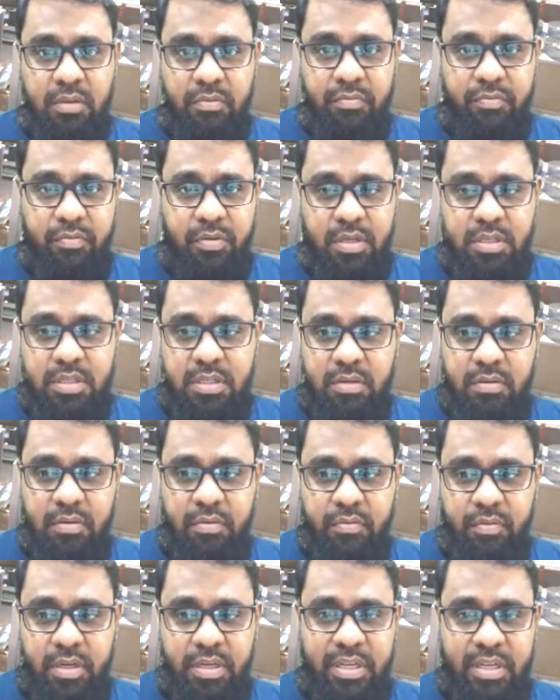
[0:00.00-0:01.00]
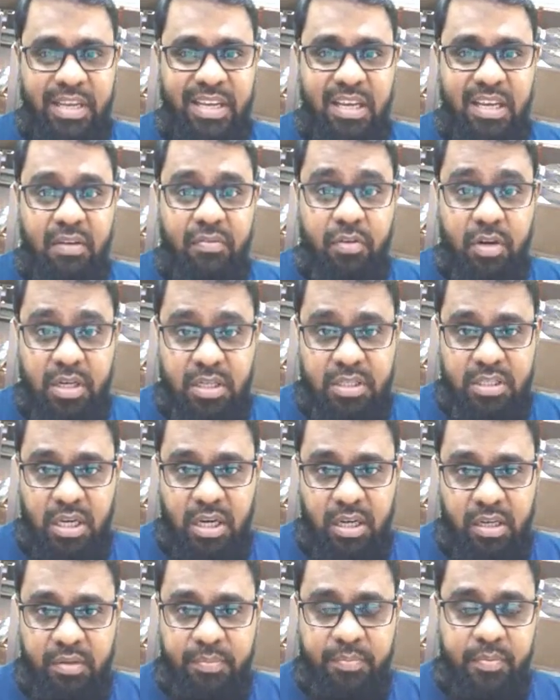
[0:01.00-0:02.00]
the first we'll take care for
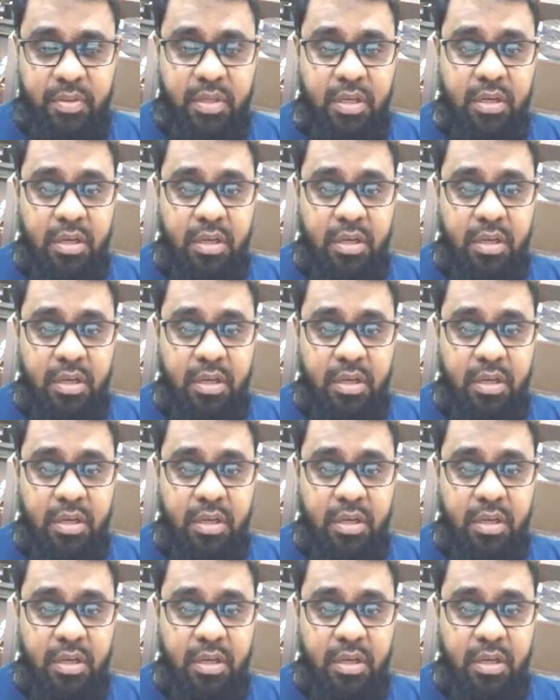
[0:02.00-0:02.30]
design.